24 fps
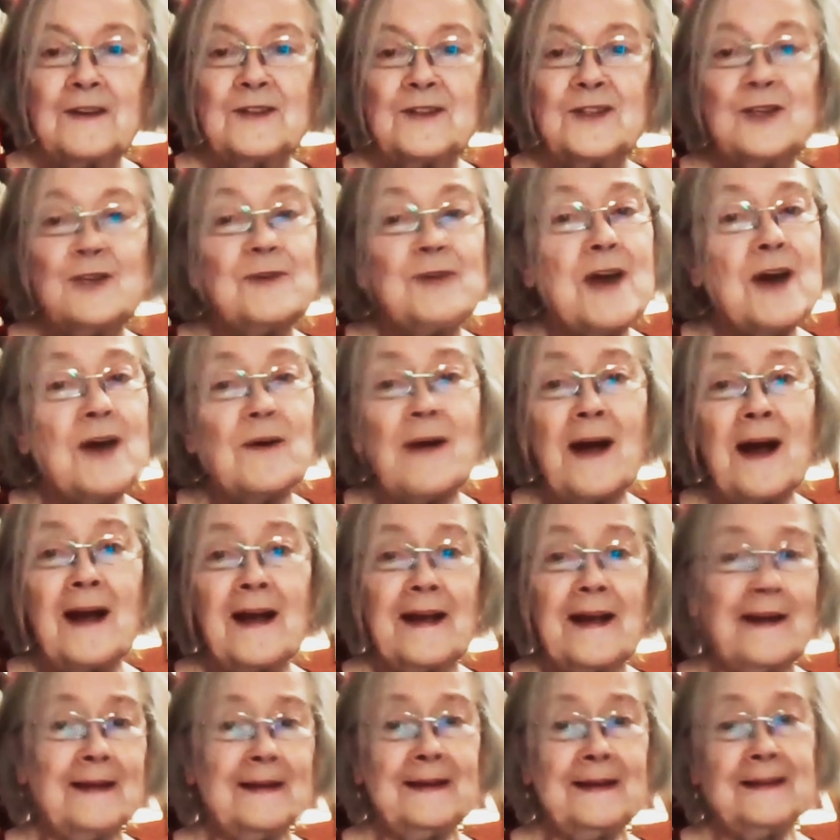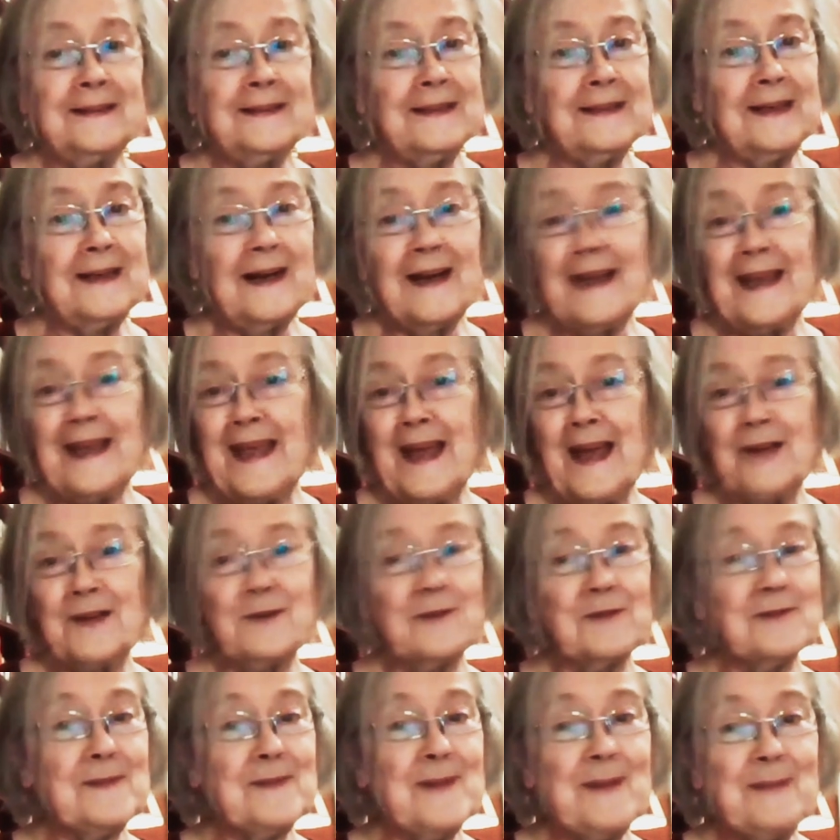Do you know, I
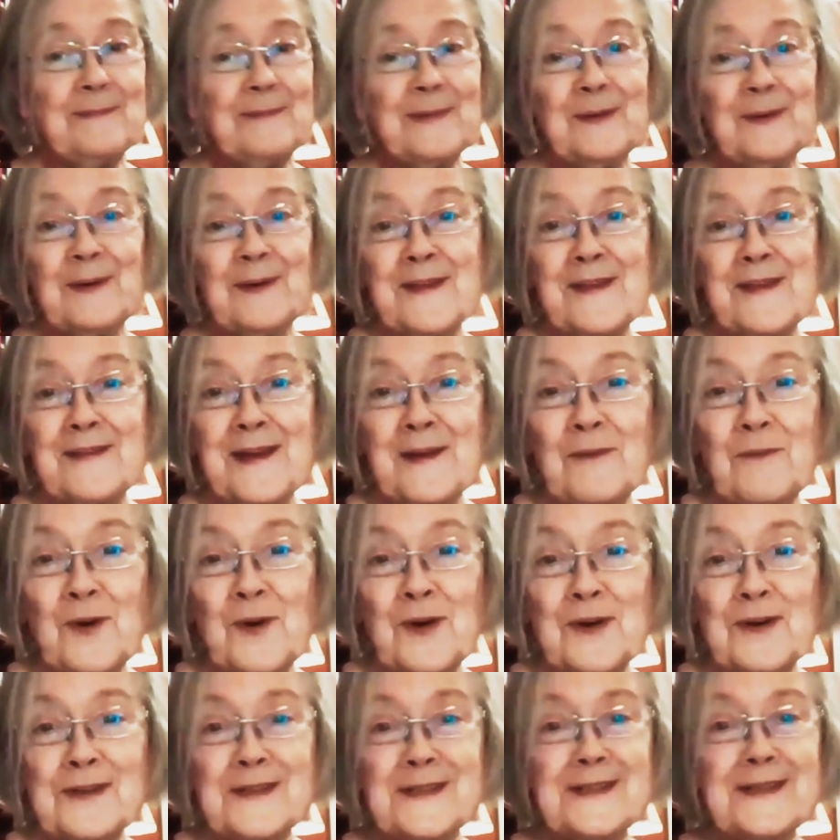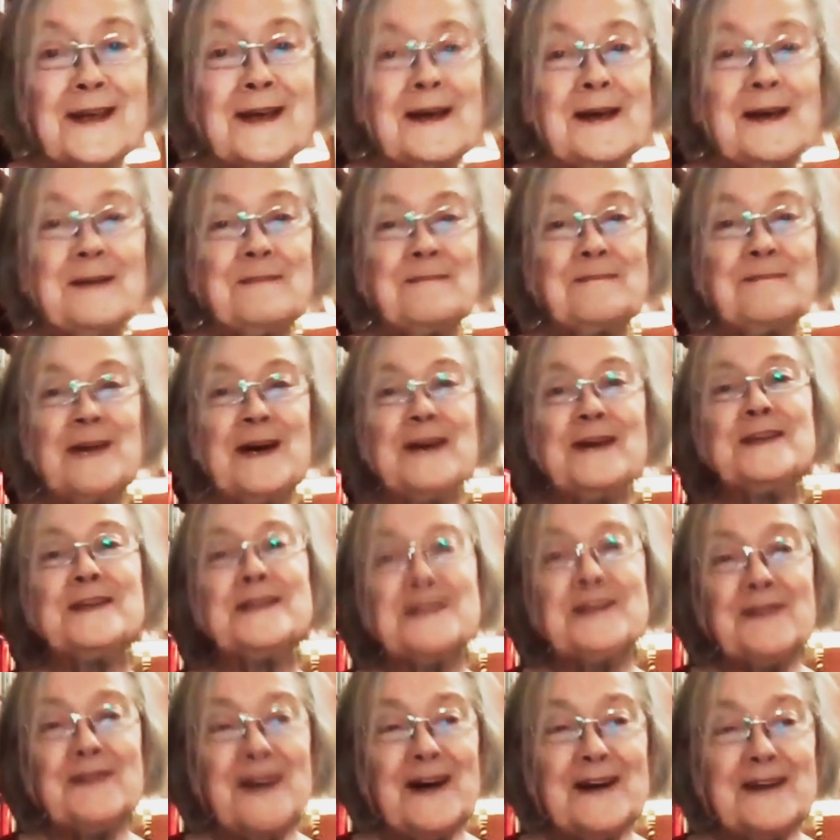cannot remember whether there was.
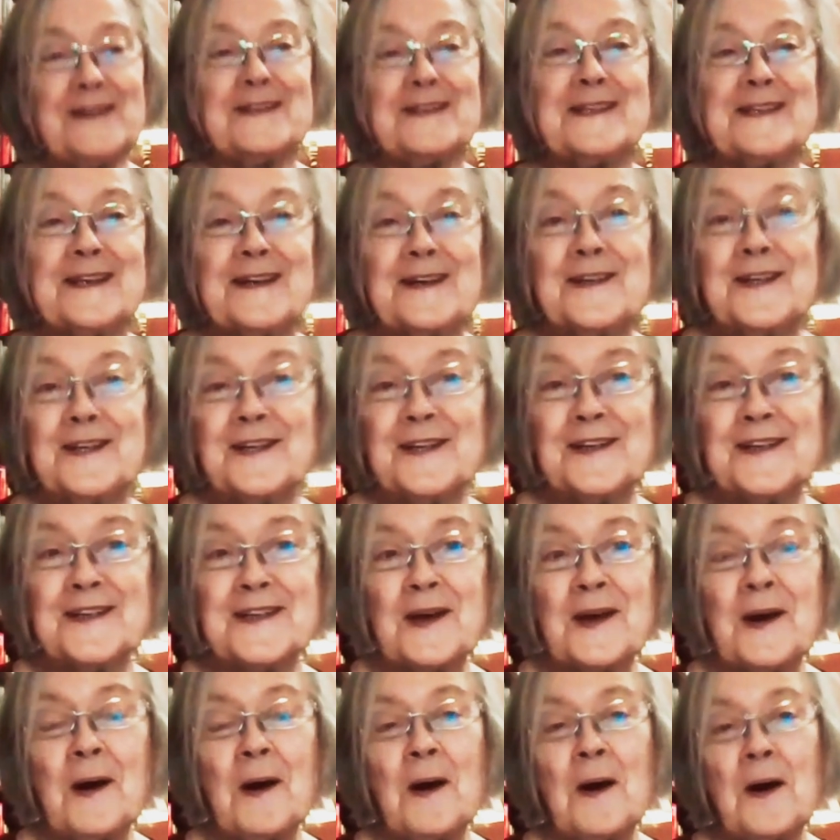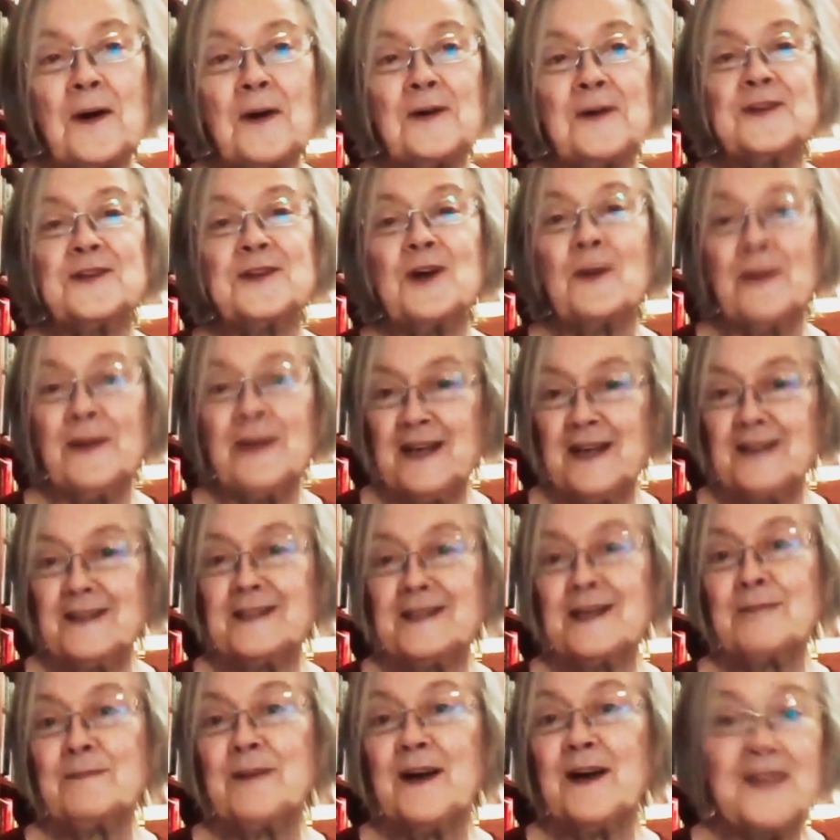Most of our discussions are
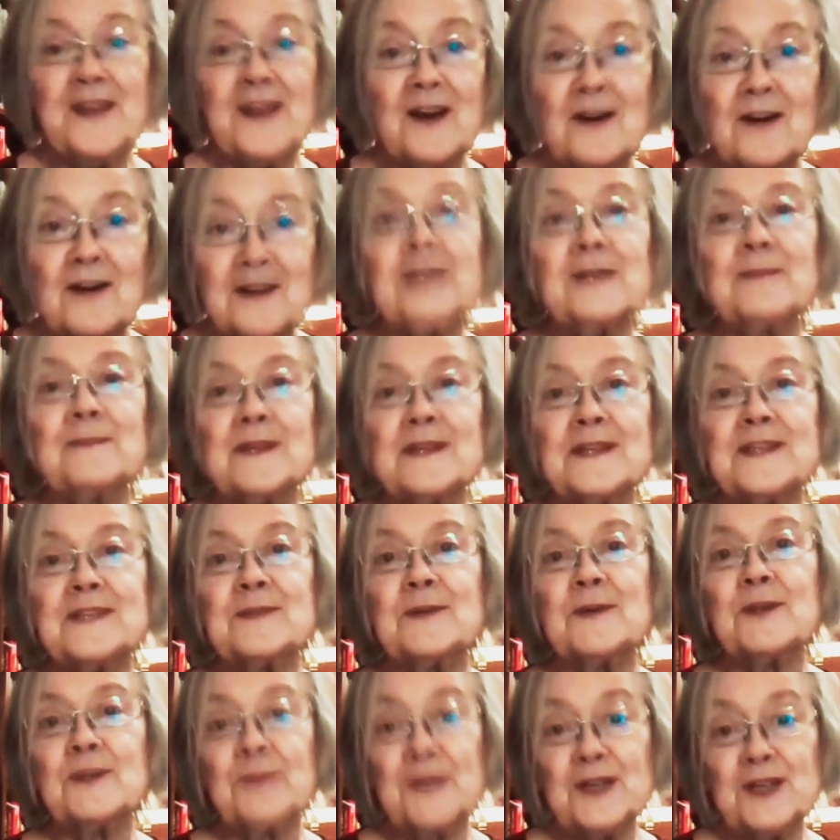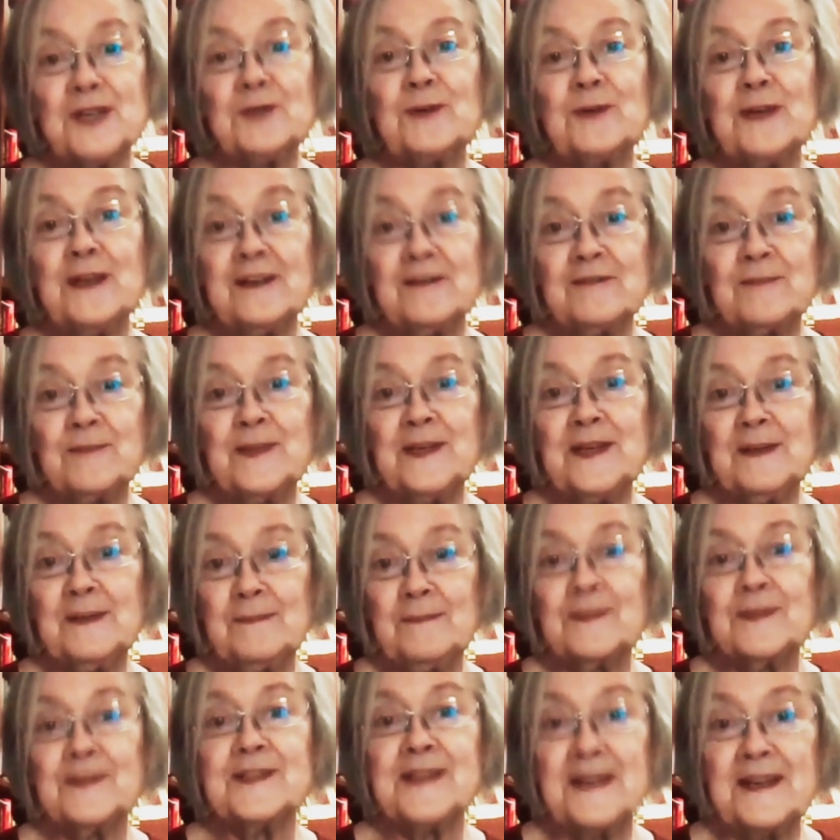dominated by the arguments with which we have
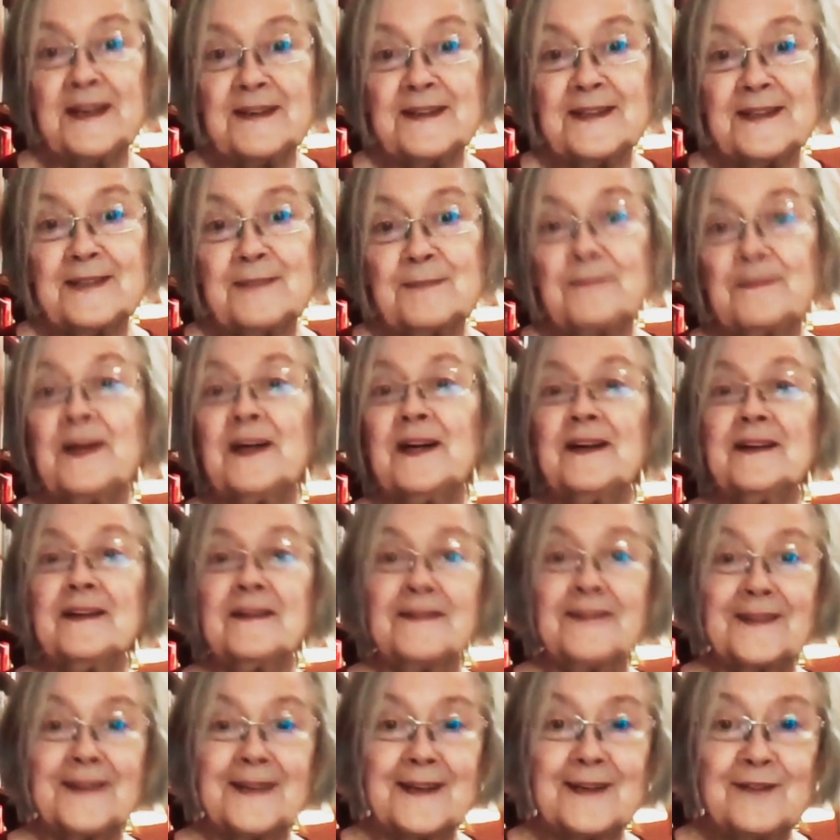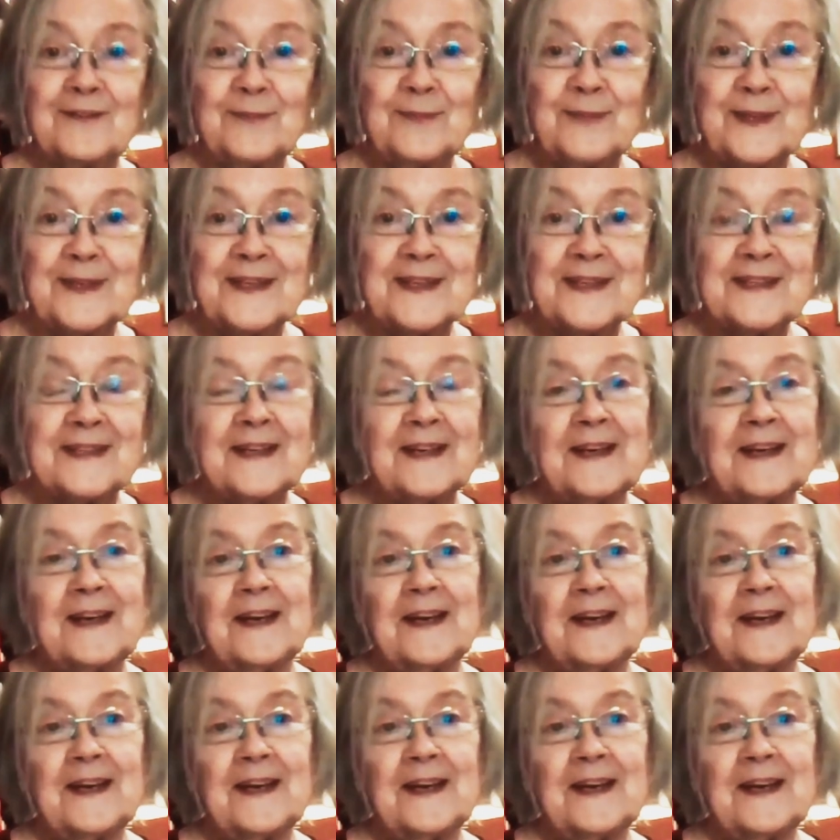been presented by the government.